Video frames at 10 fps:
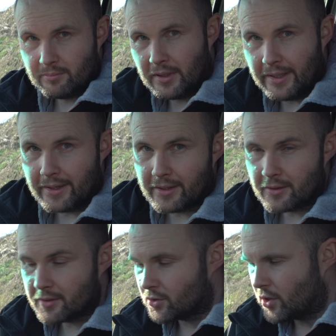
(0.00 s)
Link in
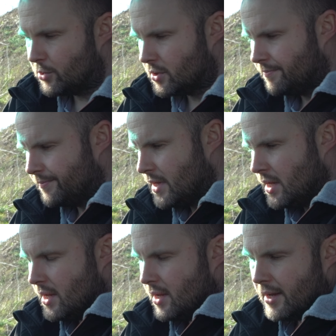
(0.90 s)
the description.
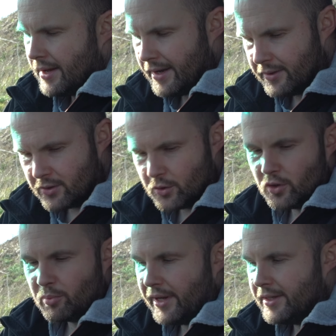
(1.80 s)
There's
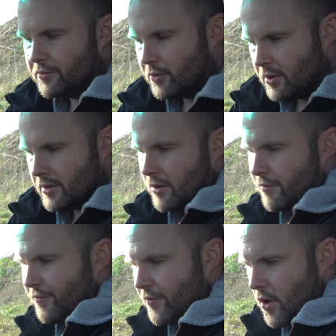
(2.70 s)
another place for your
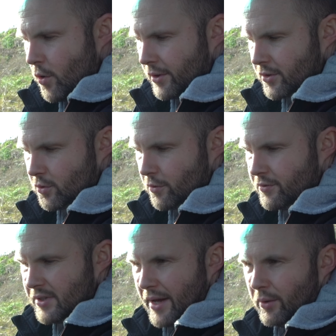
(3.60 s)
phone and stuff
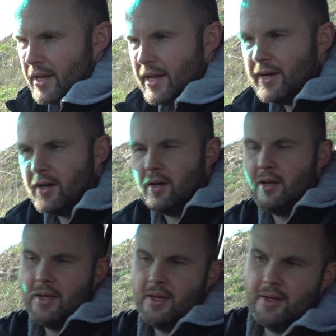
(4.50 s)
down here.
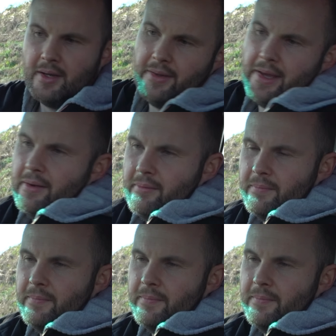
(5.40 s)
And then